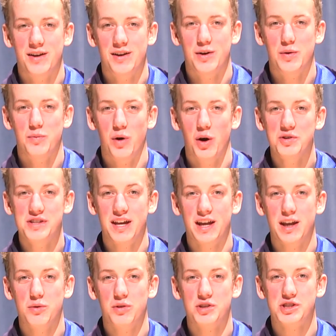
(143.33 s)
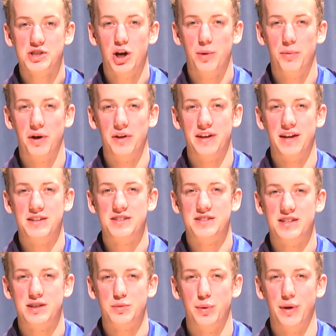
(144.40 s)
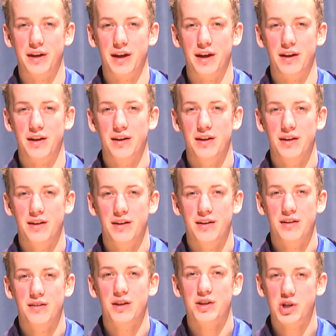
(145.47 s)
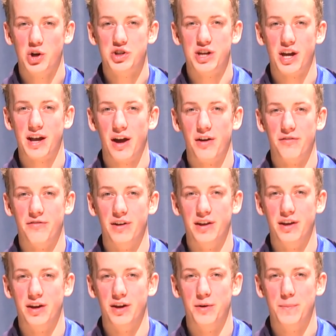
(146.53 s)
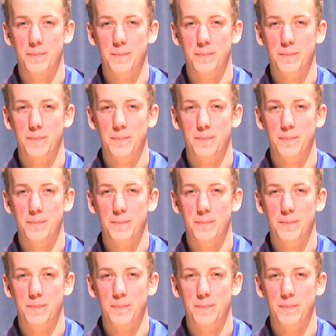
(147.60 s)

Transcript: Woe's annual snowball dance is this weekend. Let's go check out a video.